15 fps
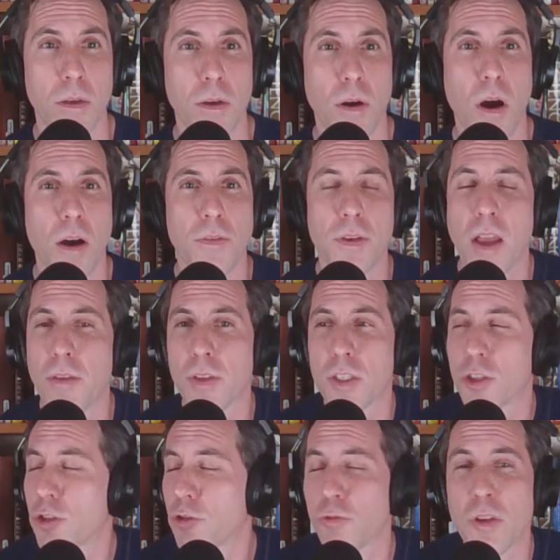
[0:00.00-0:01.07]
often have
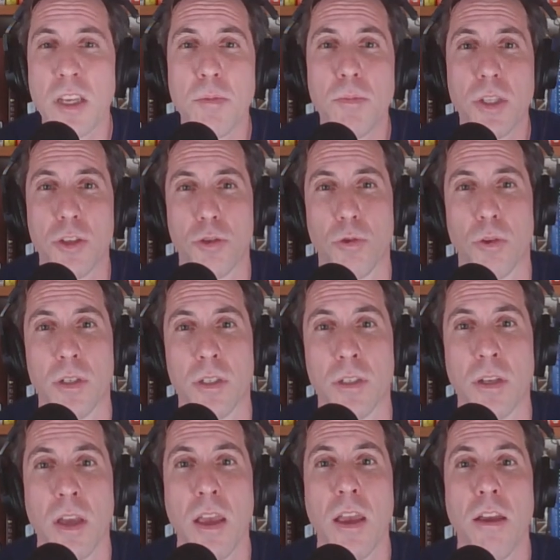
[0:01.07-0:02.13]
extremely shortened,
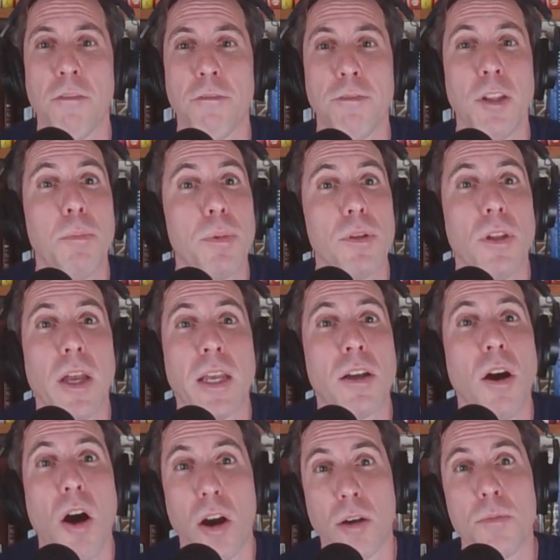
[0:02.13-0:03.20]
flipper-like
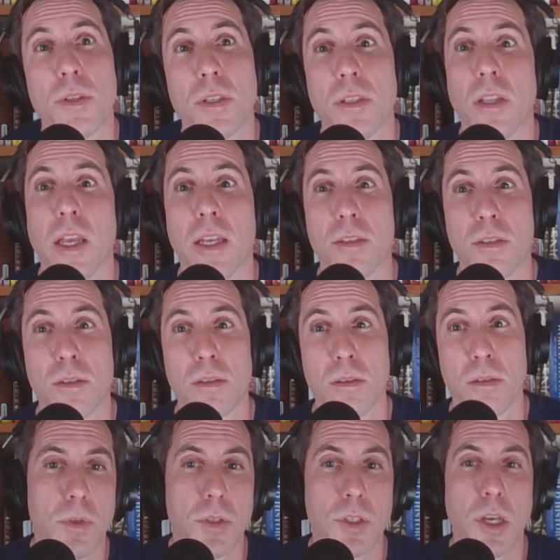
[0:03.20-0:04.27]
arms and legs.
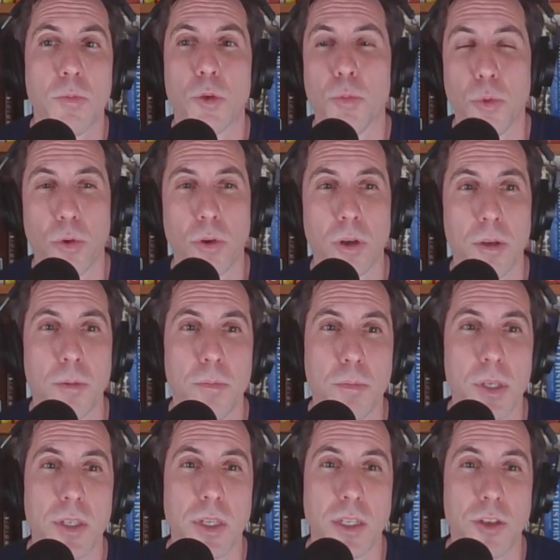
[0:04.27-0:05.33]
Some were born
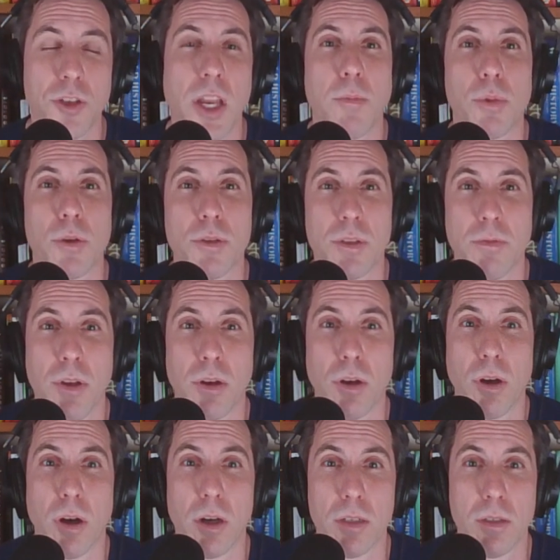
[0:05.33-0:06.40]
missing chambers of their
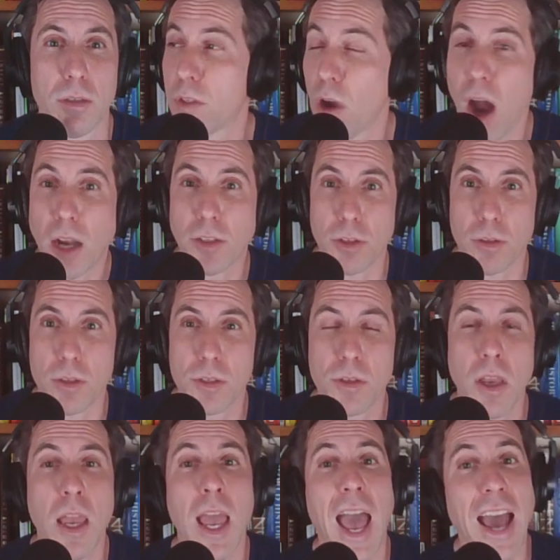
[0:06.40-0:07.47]
heart. Doctors
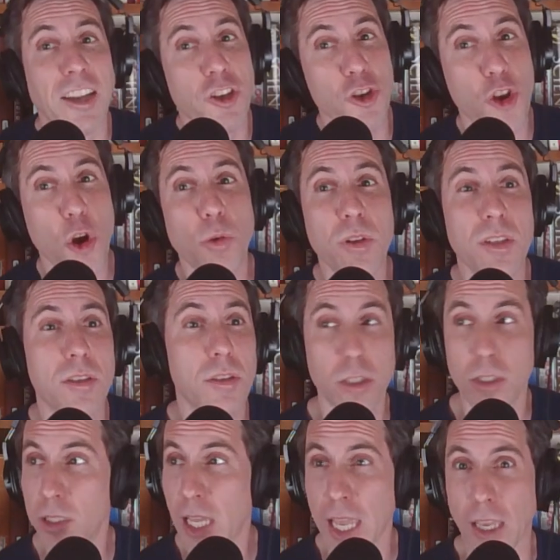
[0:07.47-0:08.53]
had noticed the
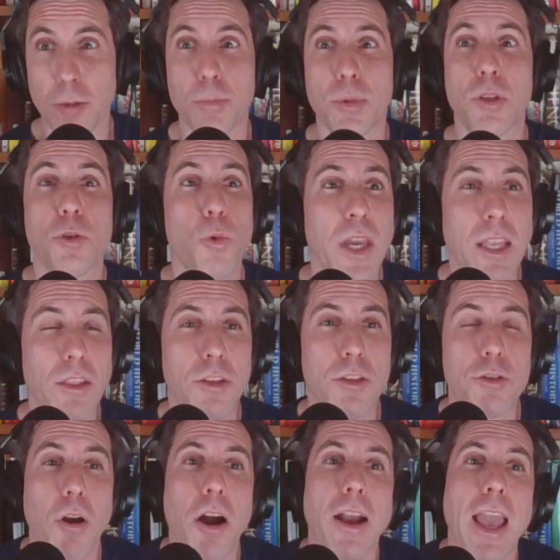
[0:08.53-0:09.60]
link between the
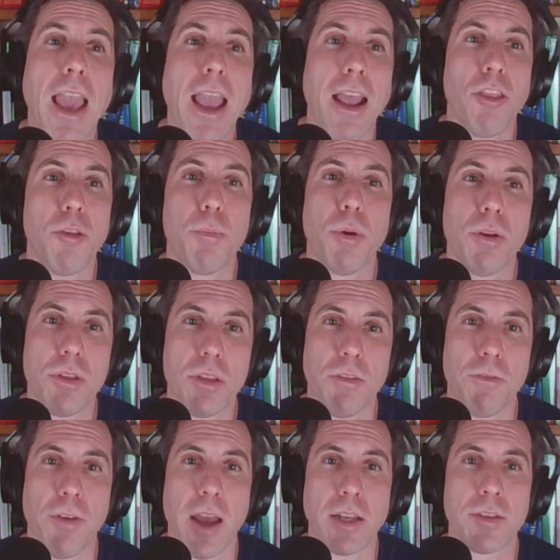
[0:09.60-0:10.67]
drug and the birth
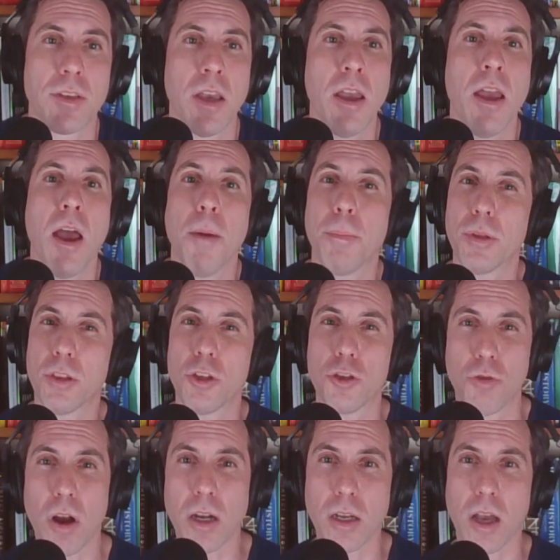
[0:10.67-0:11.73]
defects, but the
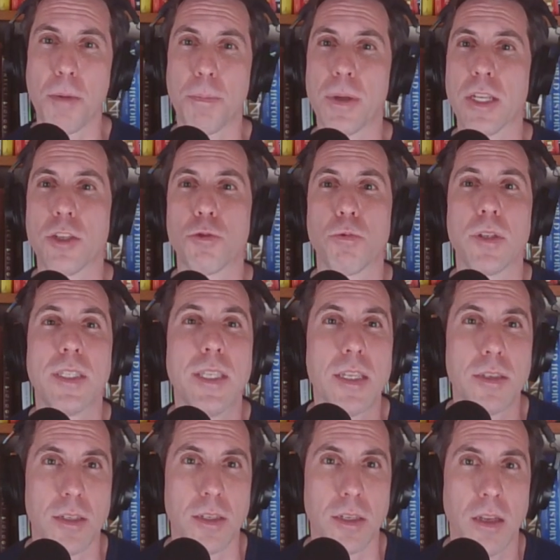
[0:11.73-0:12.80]
drug companies
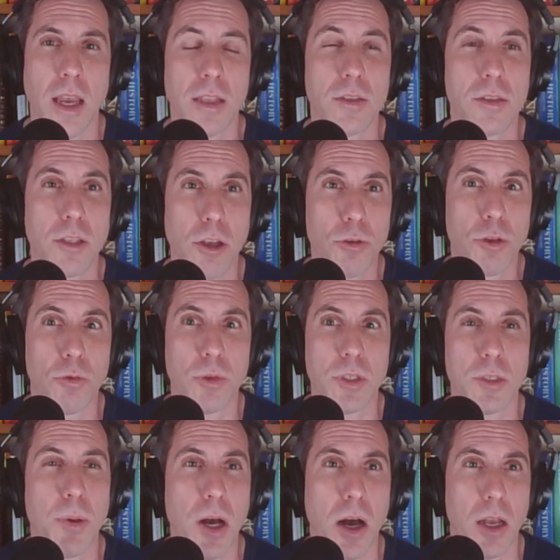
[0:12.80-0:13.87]
resisted and slowed the
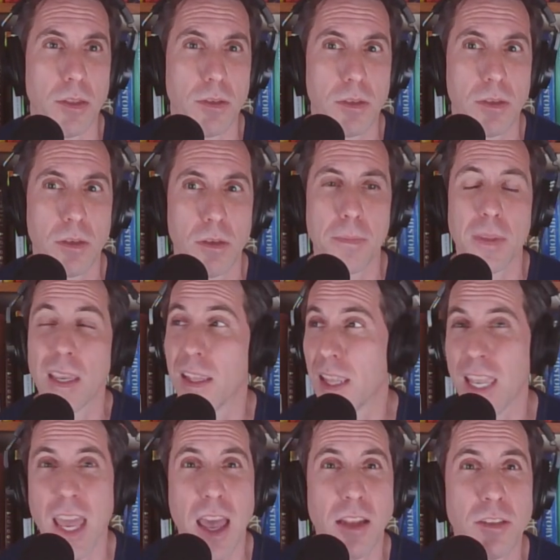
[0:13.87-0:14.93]
response. In the
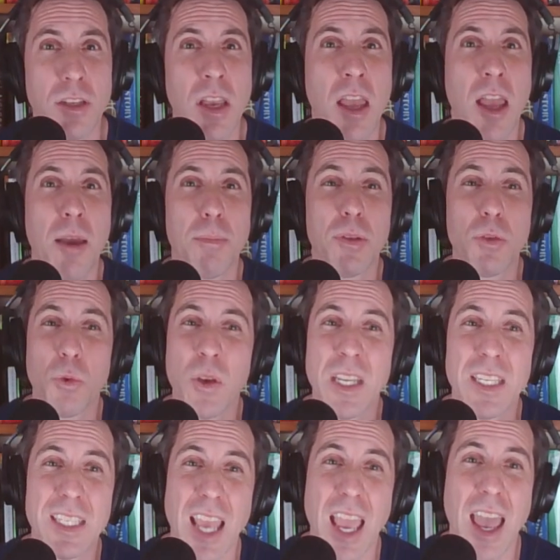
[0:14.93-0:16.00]
end, between
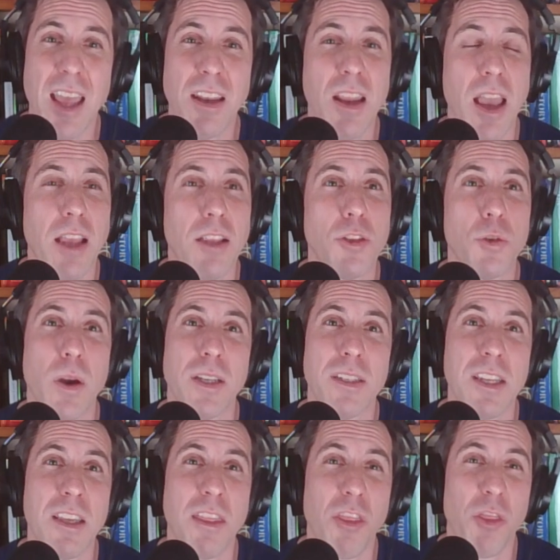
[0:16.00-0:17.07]
10 and
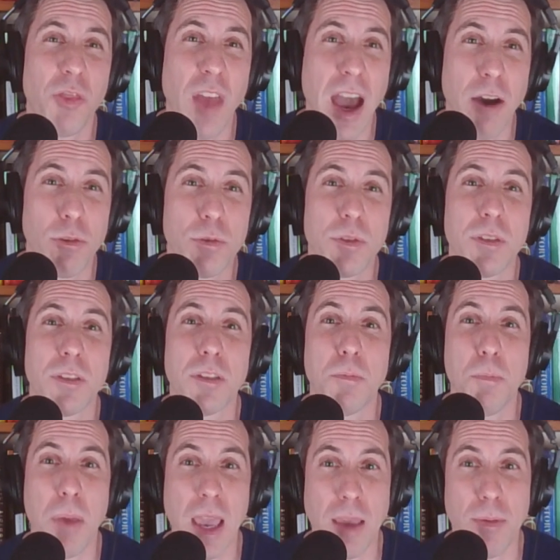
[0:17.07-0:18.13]
20,000
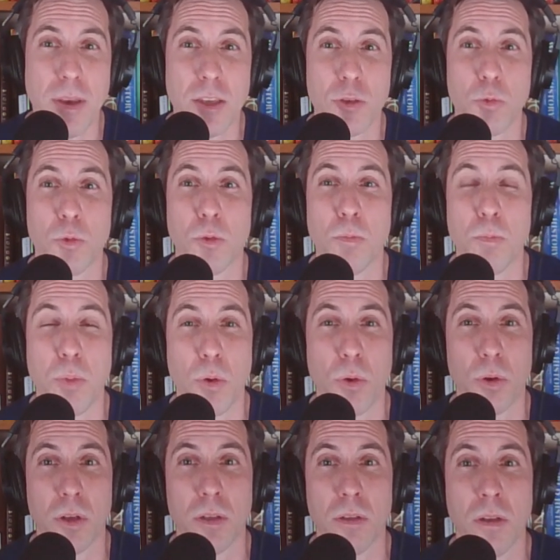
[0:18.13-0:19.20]
babies were
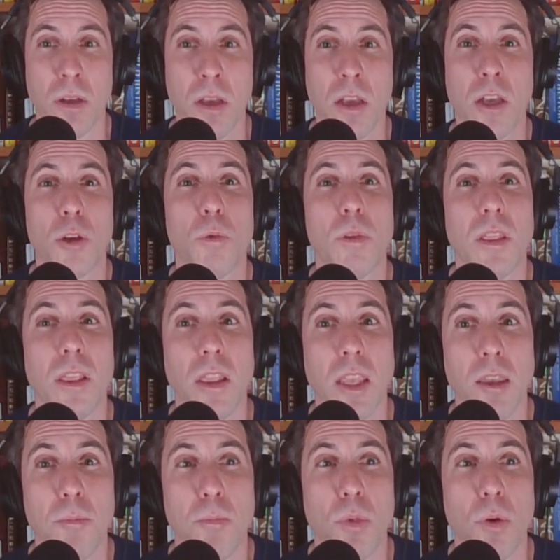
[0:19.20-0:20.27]
born with
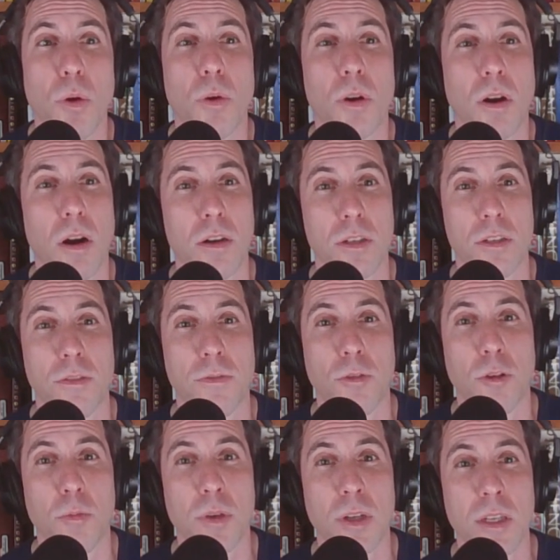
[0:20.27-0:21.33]
limb or heart
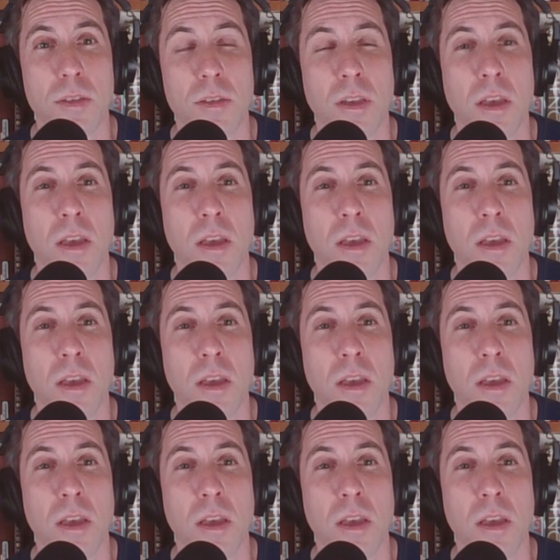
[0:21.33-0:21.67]
deformities